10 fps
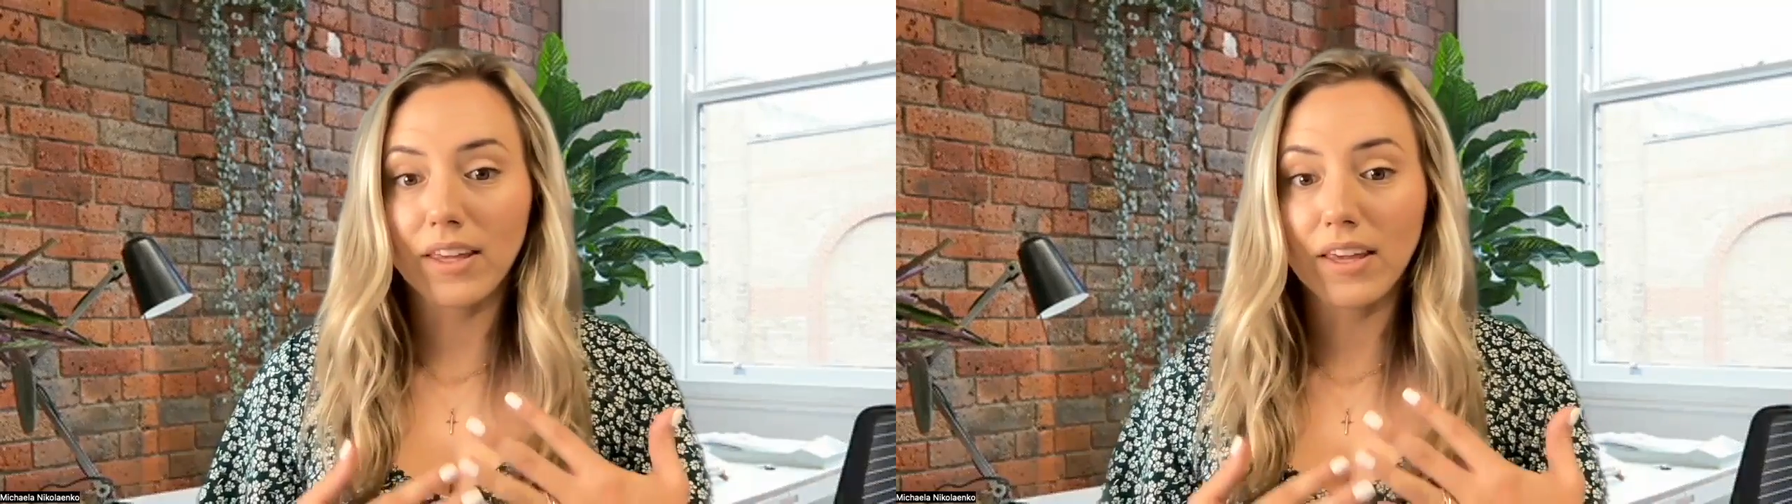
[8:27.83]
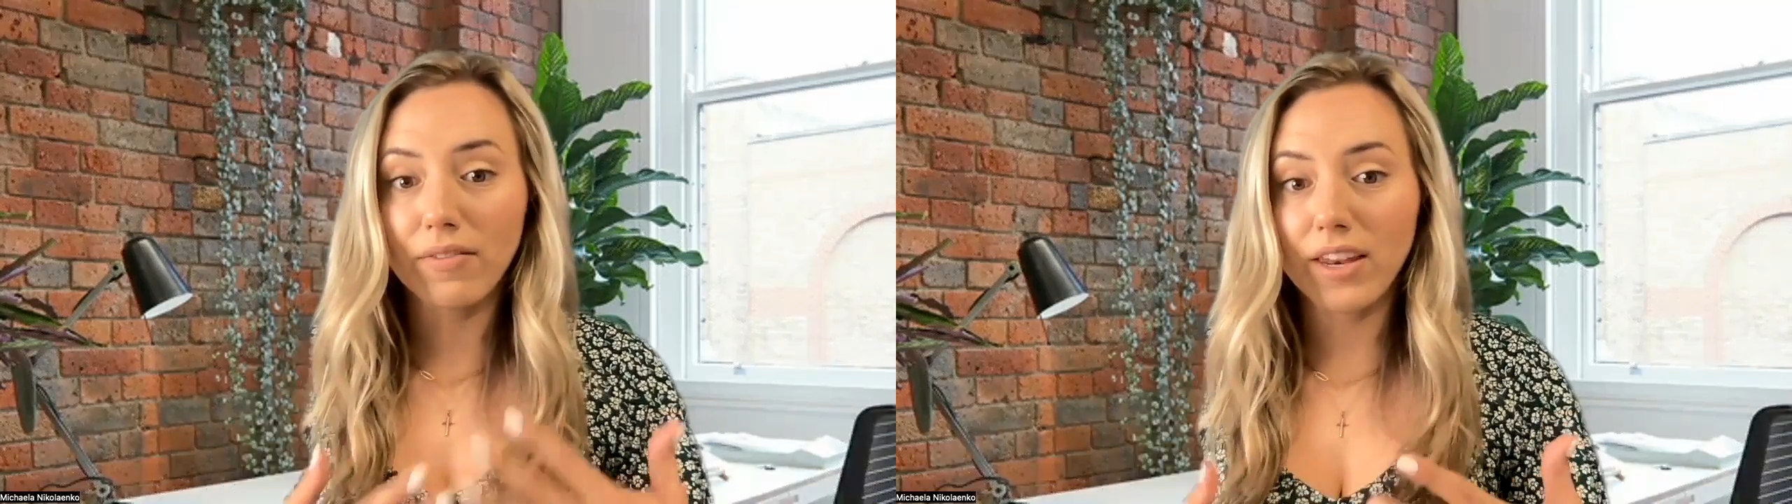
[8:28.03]

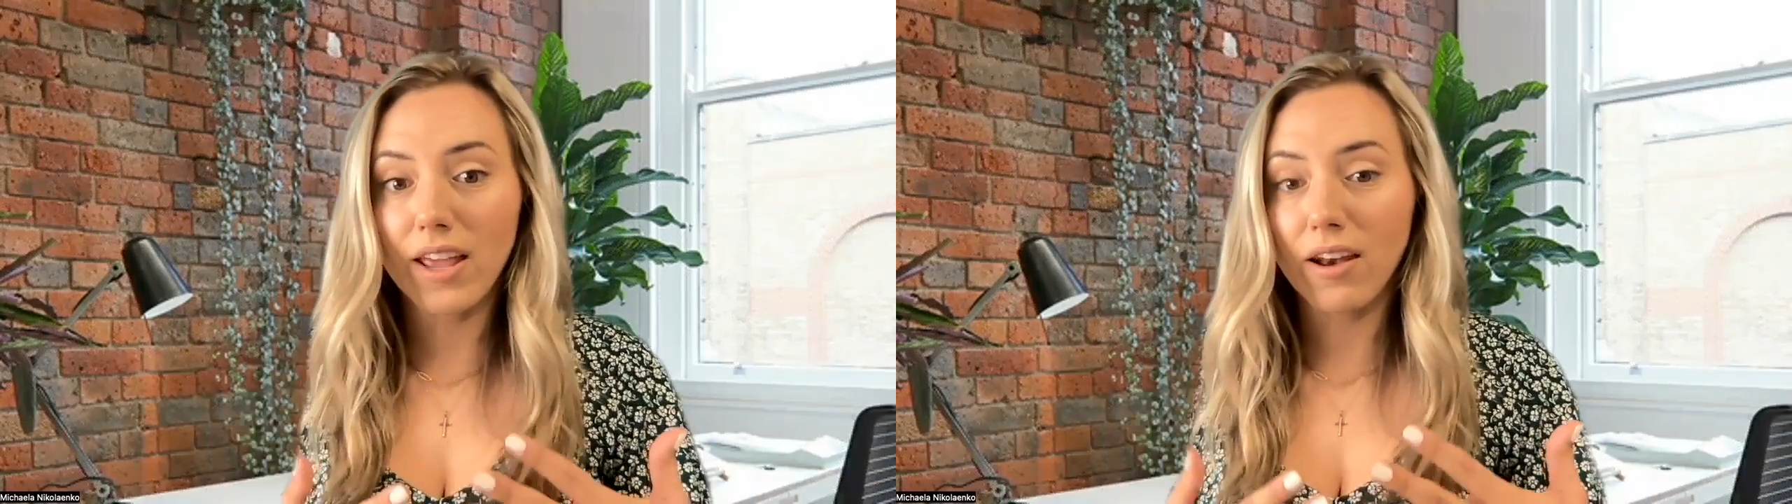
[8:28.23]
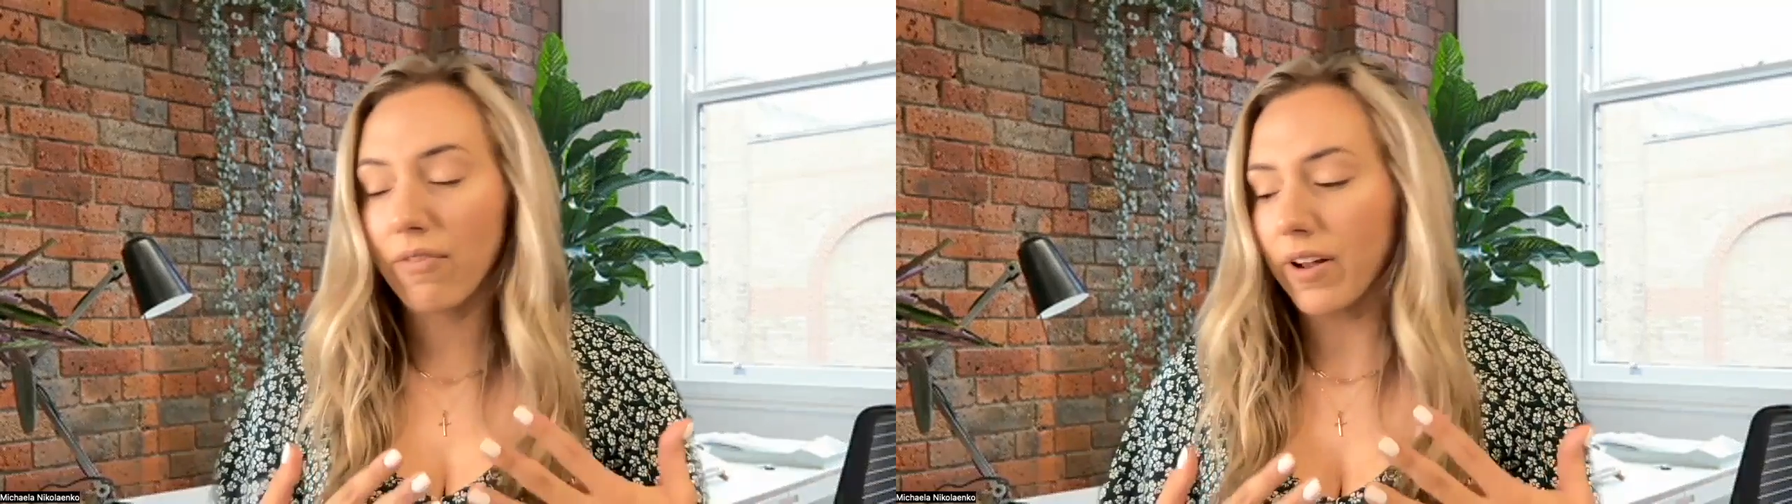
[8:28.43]
given
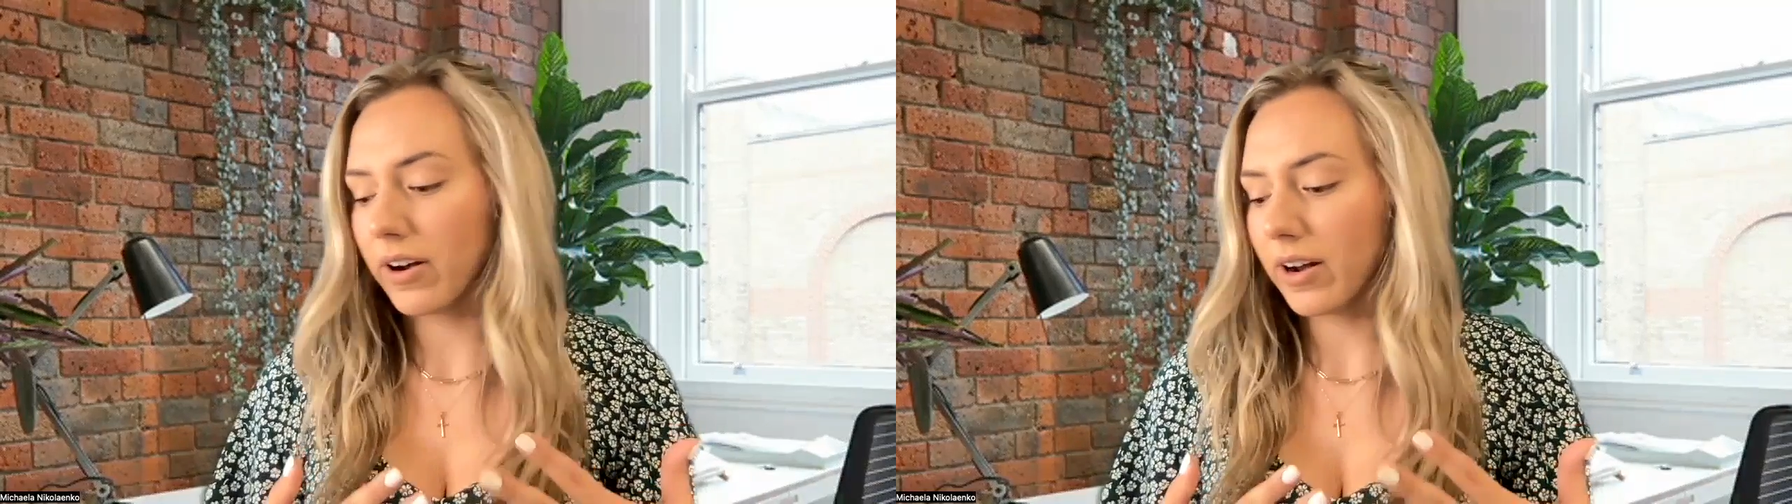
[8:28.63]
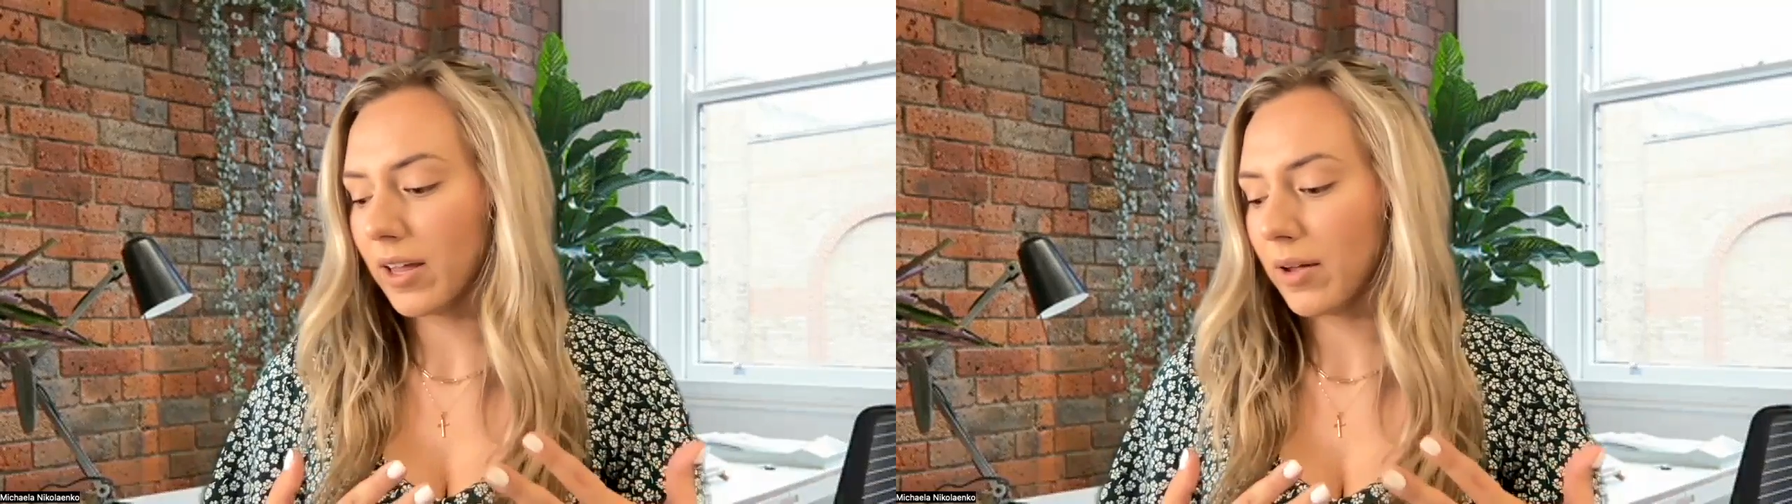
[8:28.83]
in a
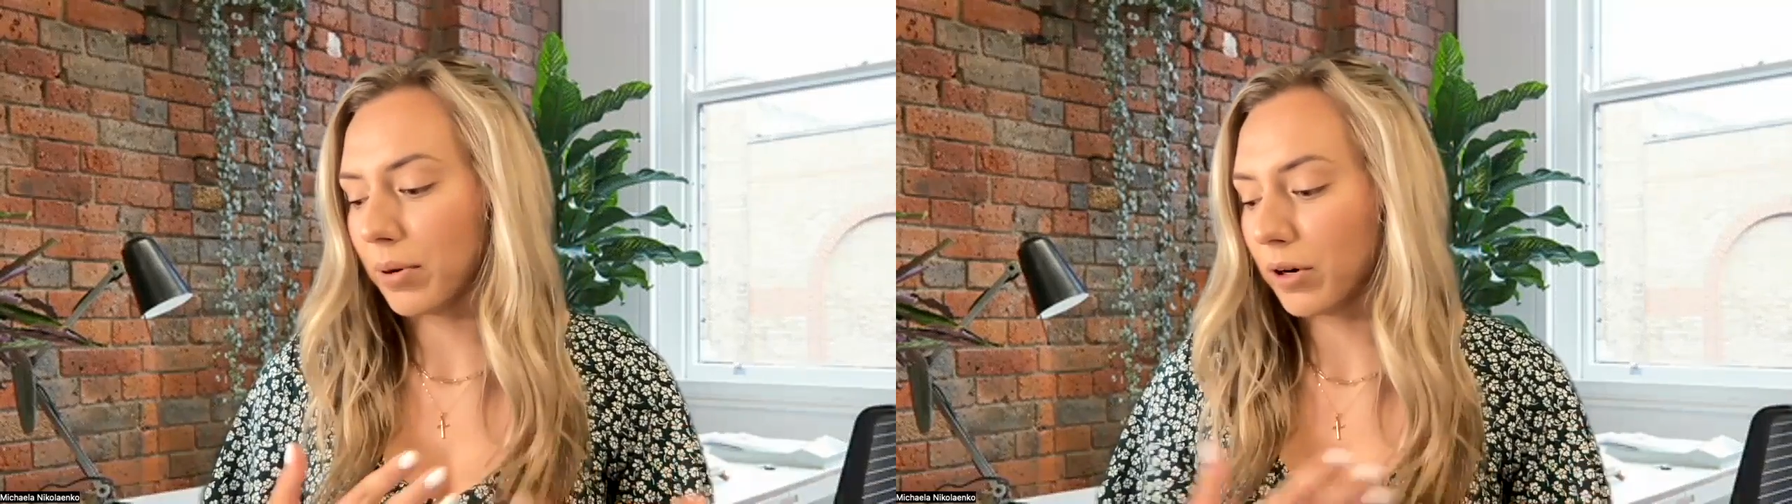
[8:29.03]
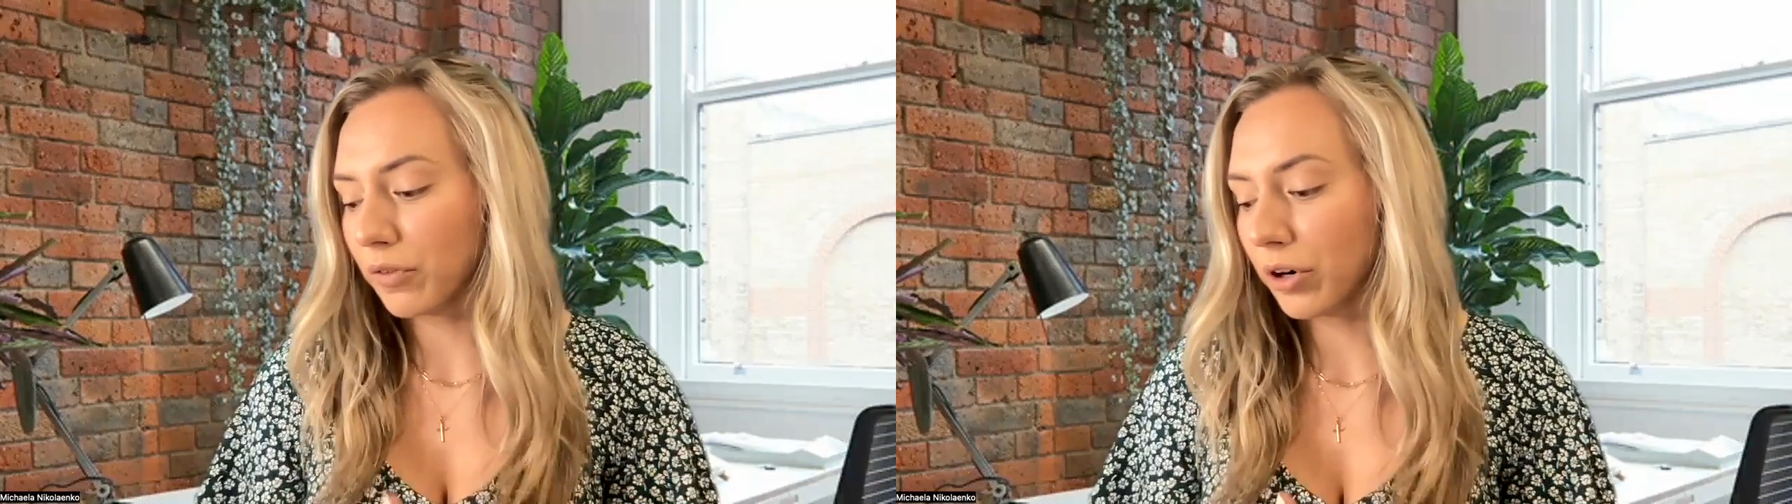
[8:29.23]
very
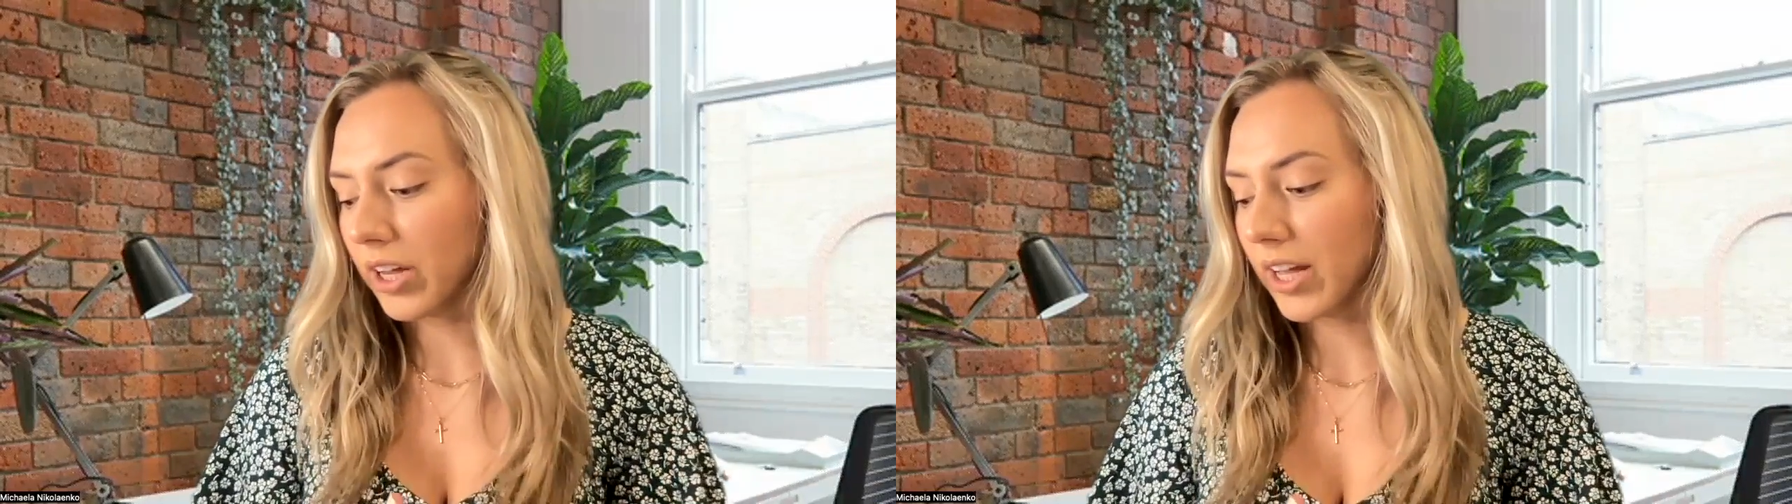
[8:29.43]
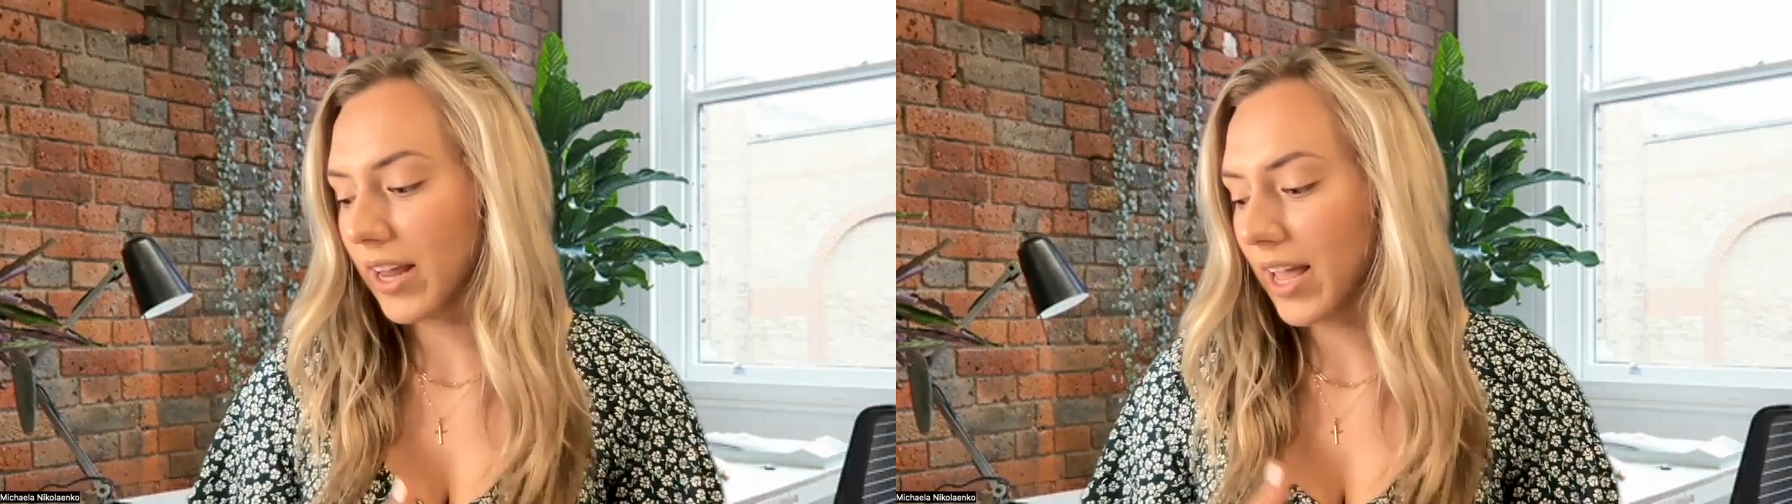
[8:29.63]

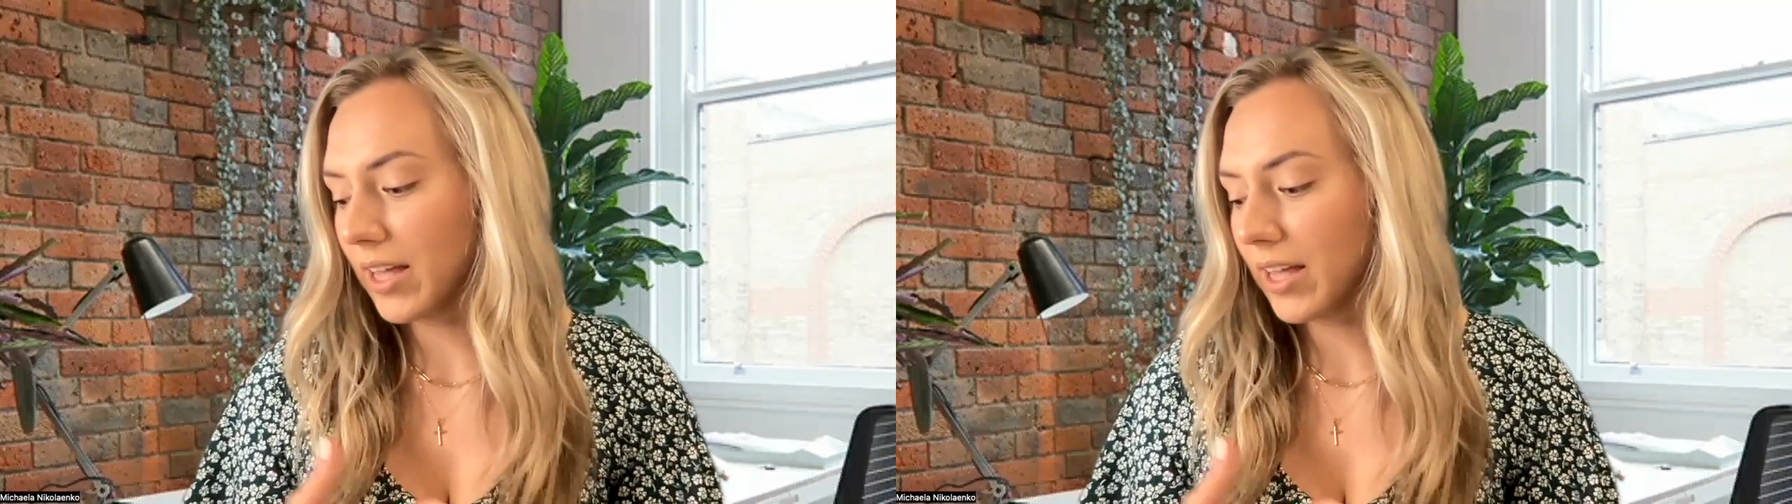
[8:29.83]
perverted